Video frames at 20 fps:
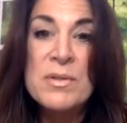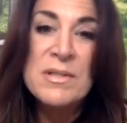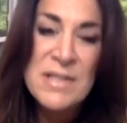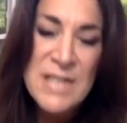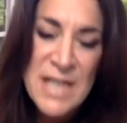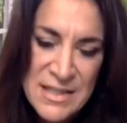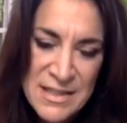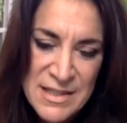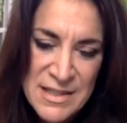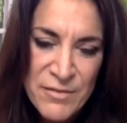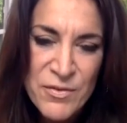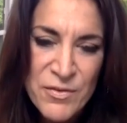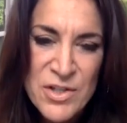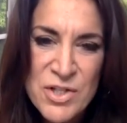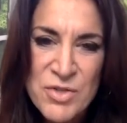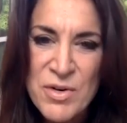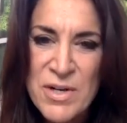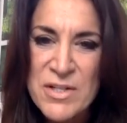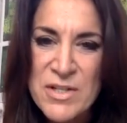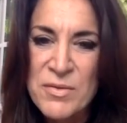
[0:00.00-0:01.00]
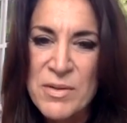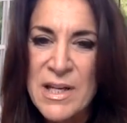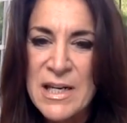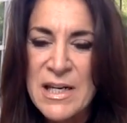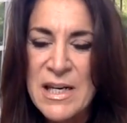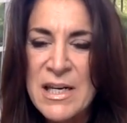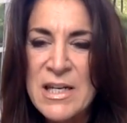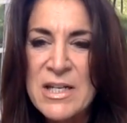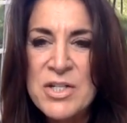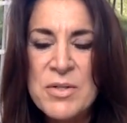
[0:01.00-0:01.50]
testing for
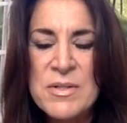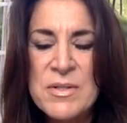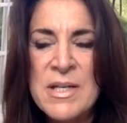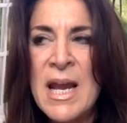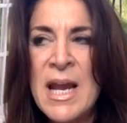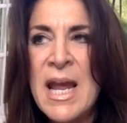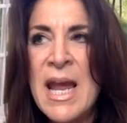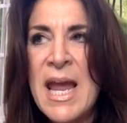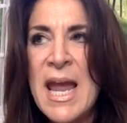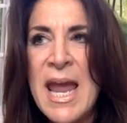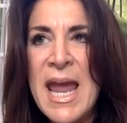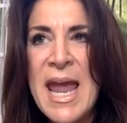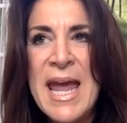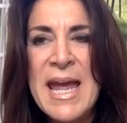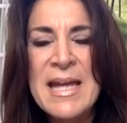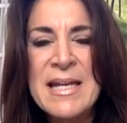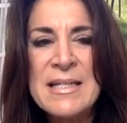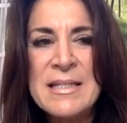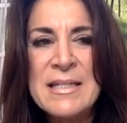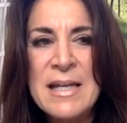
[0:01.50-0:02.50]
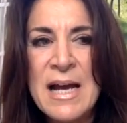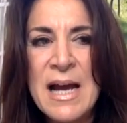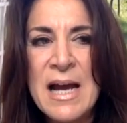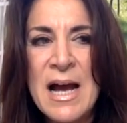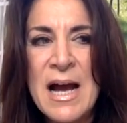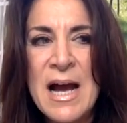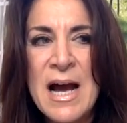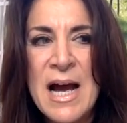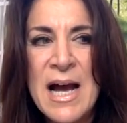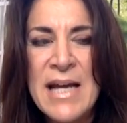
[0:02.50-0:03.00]
stress-related issues. And
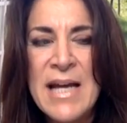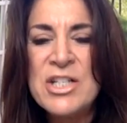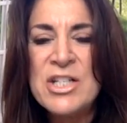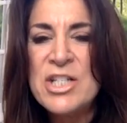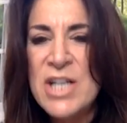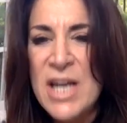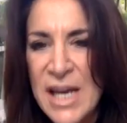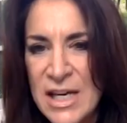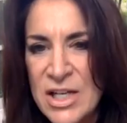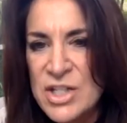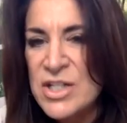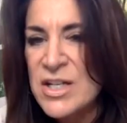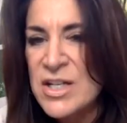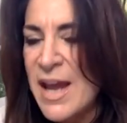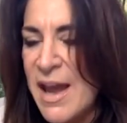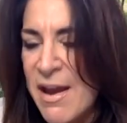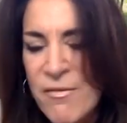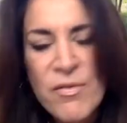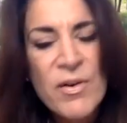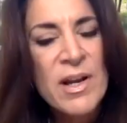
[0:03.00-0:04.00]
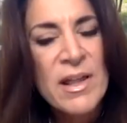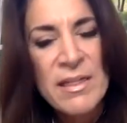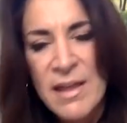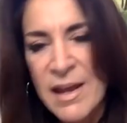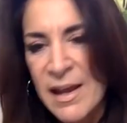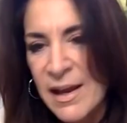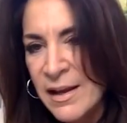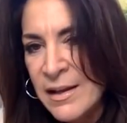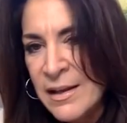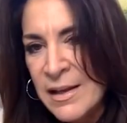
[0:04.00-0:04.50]
I changed
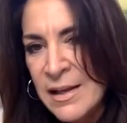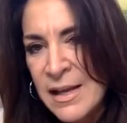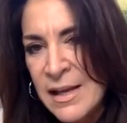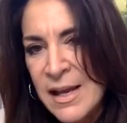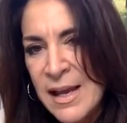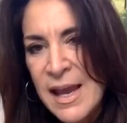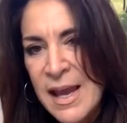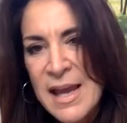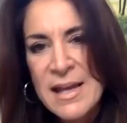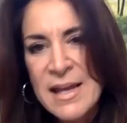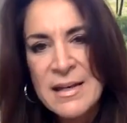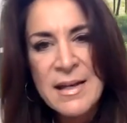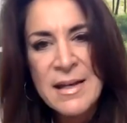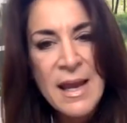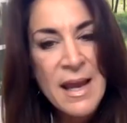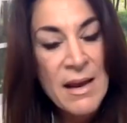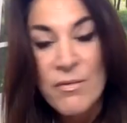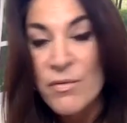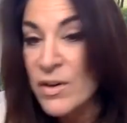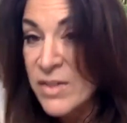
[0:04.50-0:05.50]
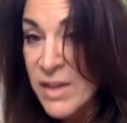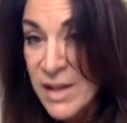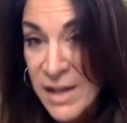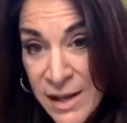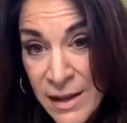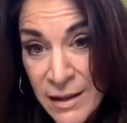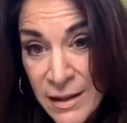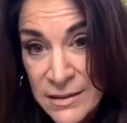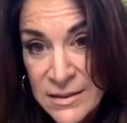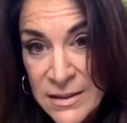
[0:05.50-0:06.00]
everything and everything
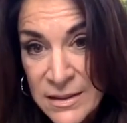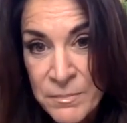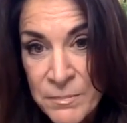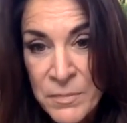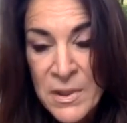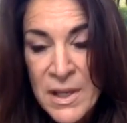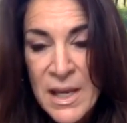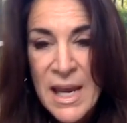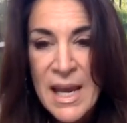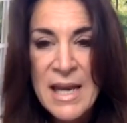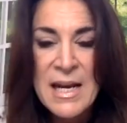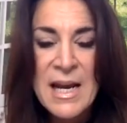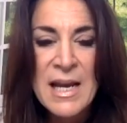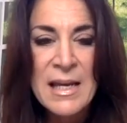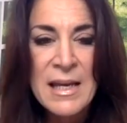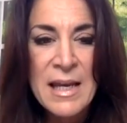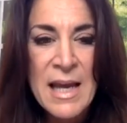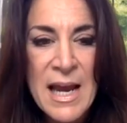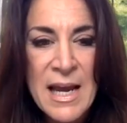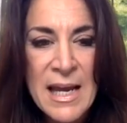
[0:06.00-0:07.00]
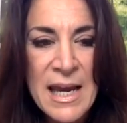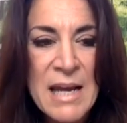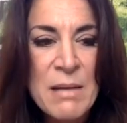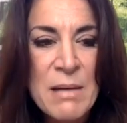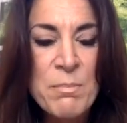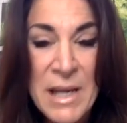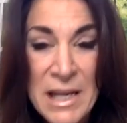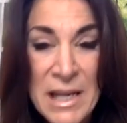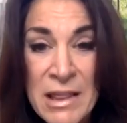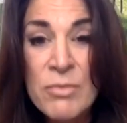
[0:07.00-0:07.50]
healed. And I
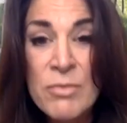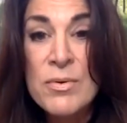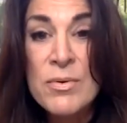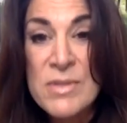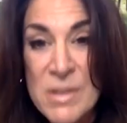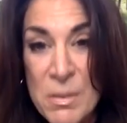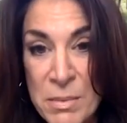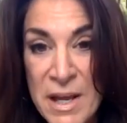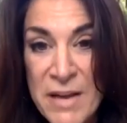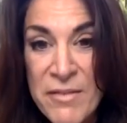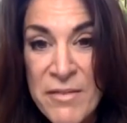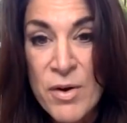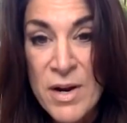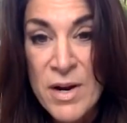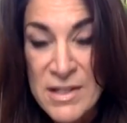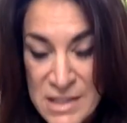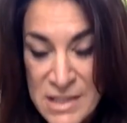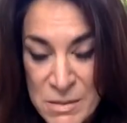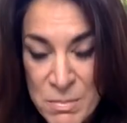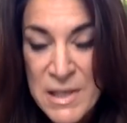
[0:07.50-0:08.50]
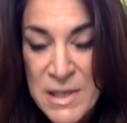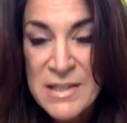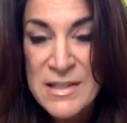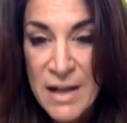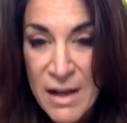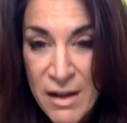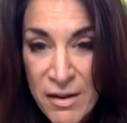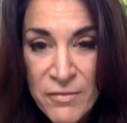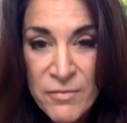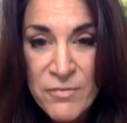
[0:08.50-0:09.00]
had been through some life crises
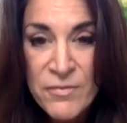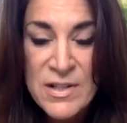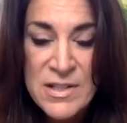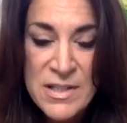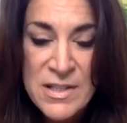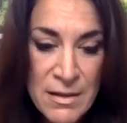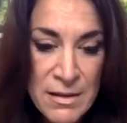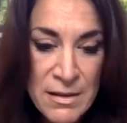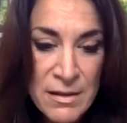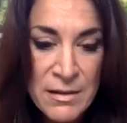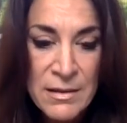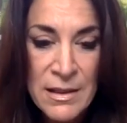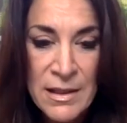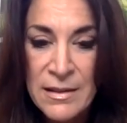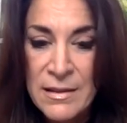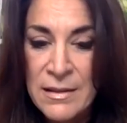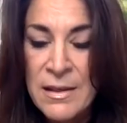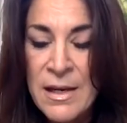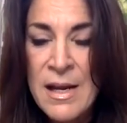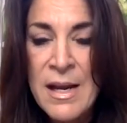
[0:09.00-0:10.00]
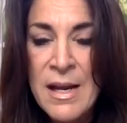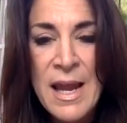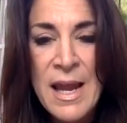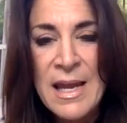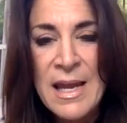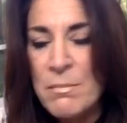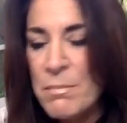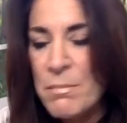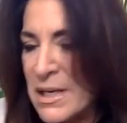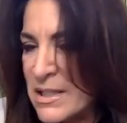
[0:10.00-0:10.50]
myself, physical and
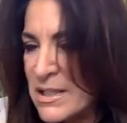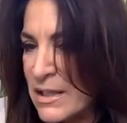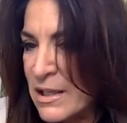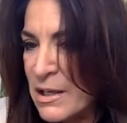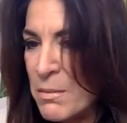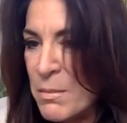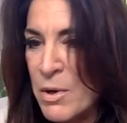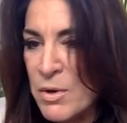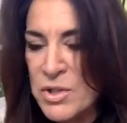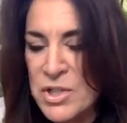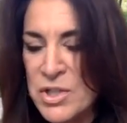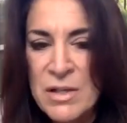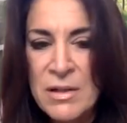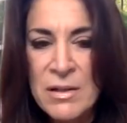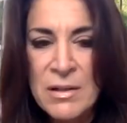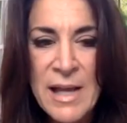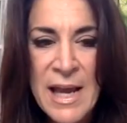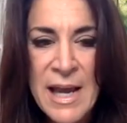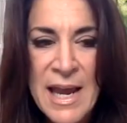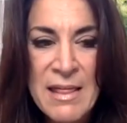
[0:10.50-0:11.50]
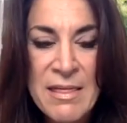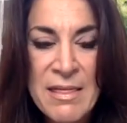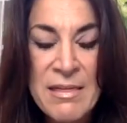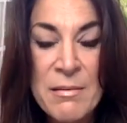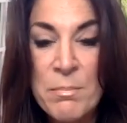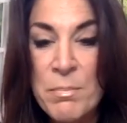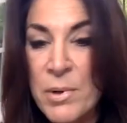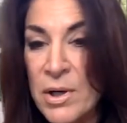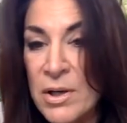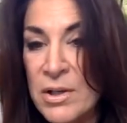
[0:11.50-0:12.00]
mental and emotional. And the
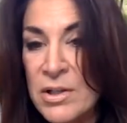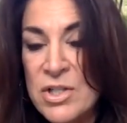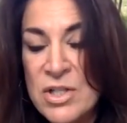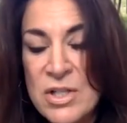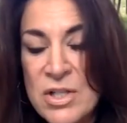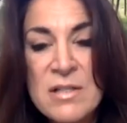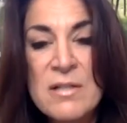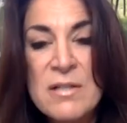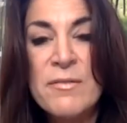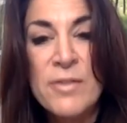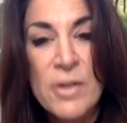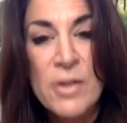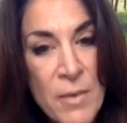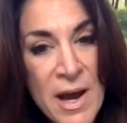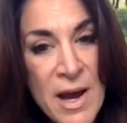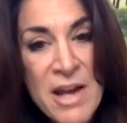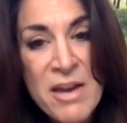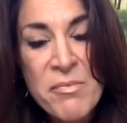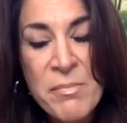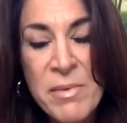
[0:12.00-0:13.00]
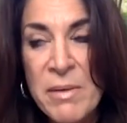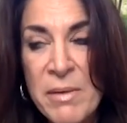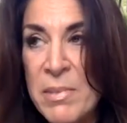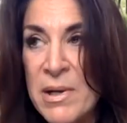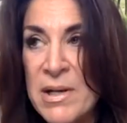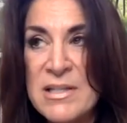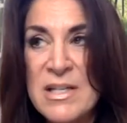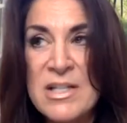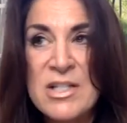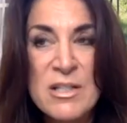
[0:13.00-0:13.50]
book just flew out of me
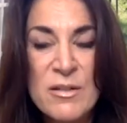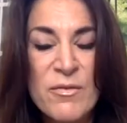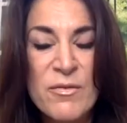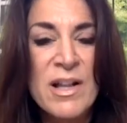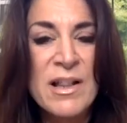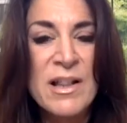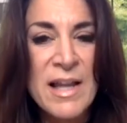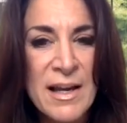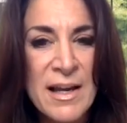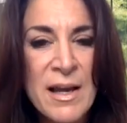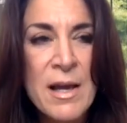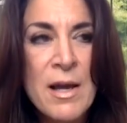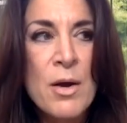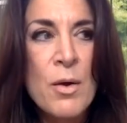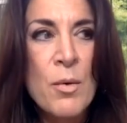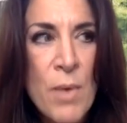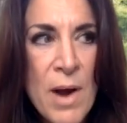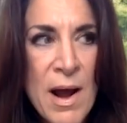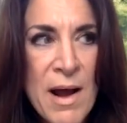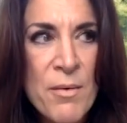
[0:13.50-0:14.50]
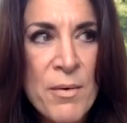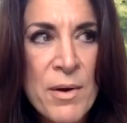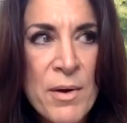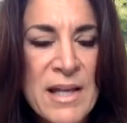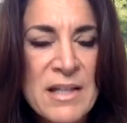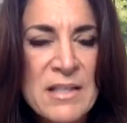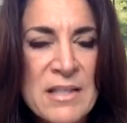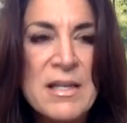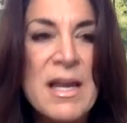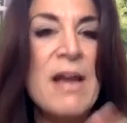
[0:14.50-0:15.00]
because I just felt like, wow,
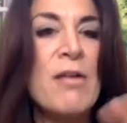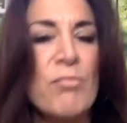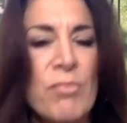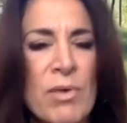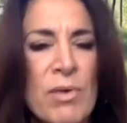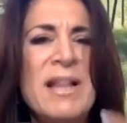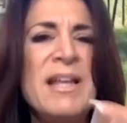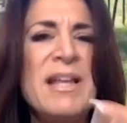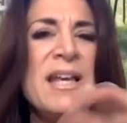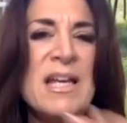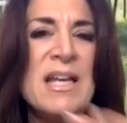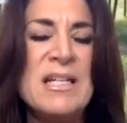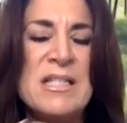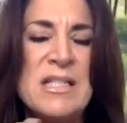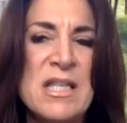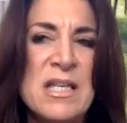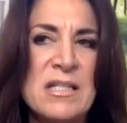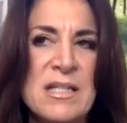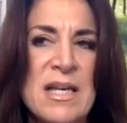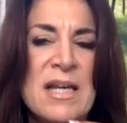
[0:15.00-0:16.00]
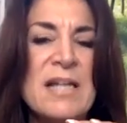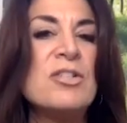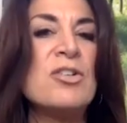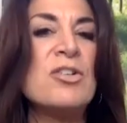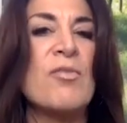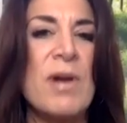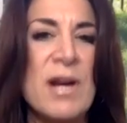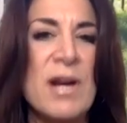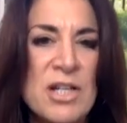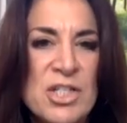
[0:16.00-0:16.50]
it really is this
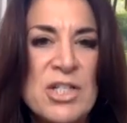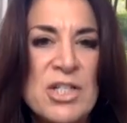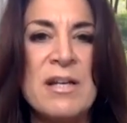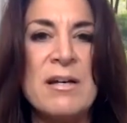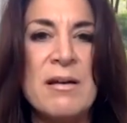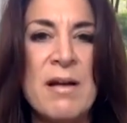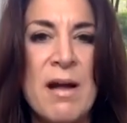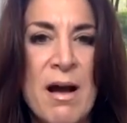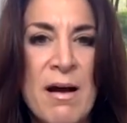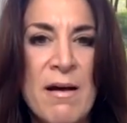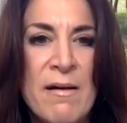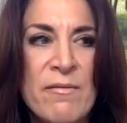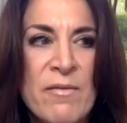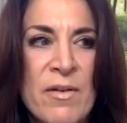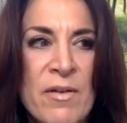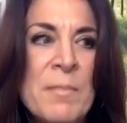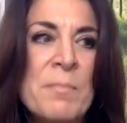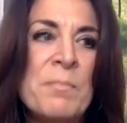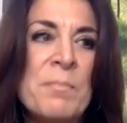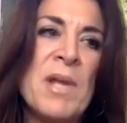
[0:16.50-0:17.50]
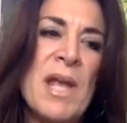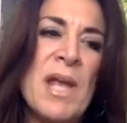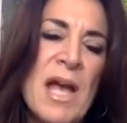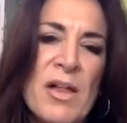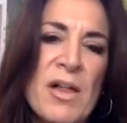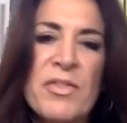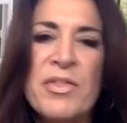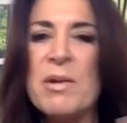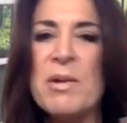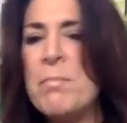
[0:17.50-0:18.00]
integration of
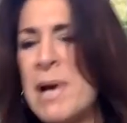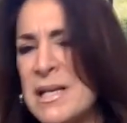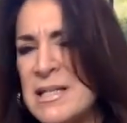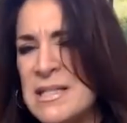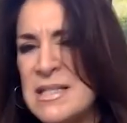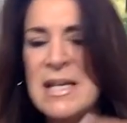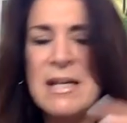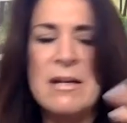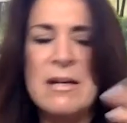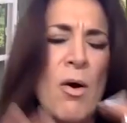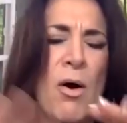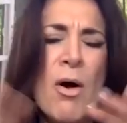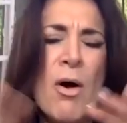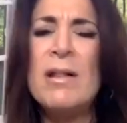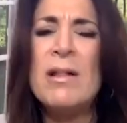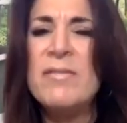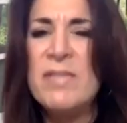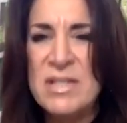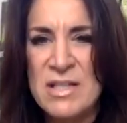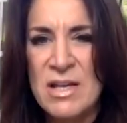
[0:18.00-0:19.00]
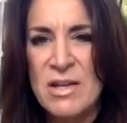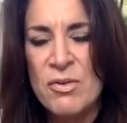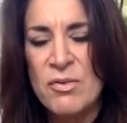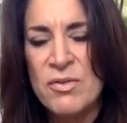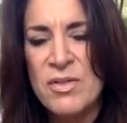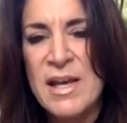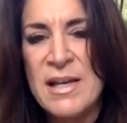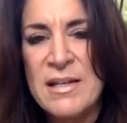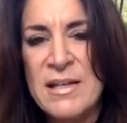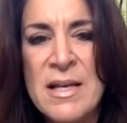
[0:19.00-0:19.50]
health and mindset and all of these other
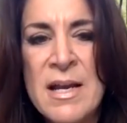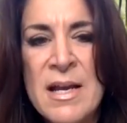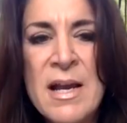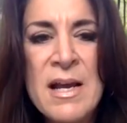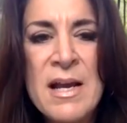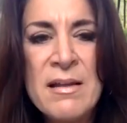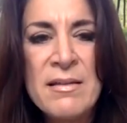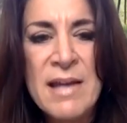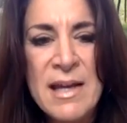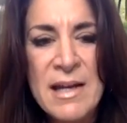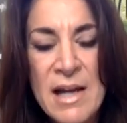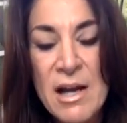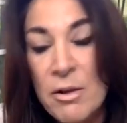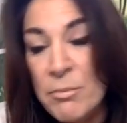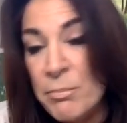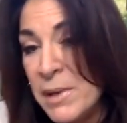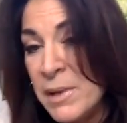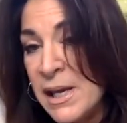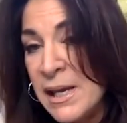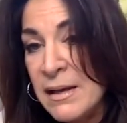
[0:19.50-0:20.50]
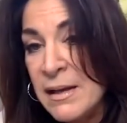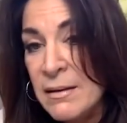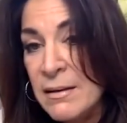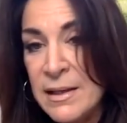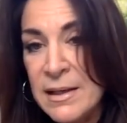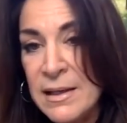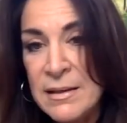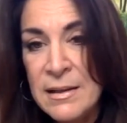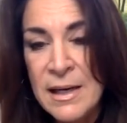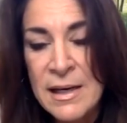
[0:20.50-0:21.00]
things that helped me heal.
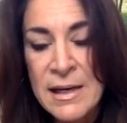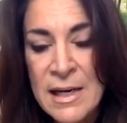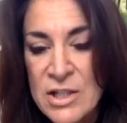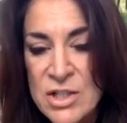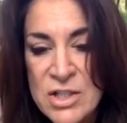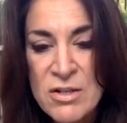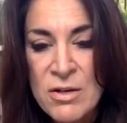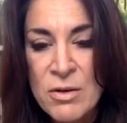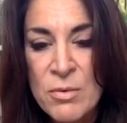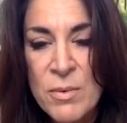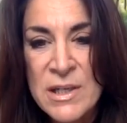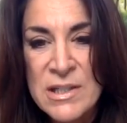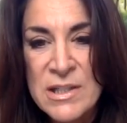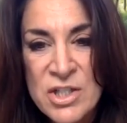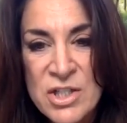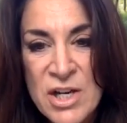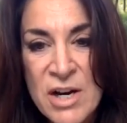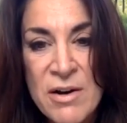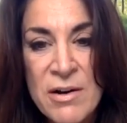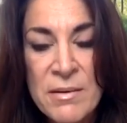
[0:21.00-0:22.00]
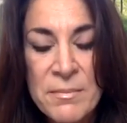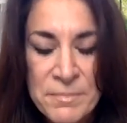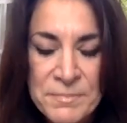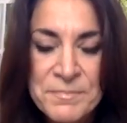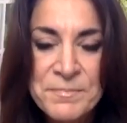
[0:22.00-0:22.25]
And I just couldn't wait to share it.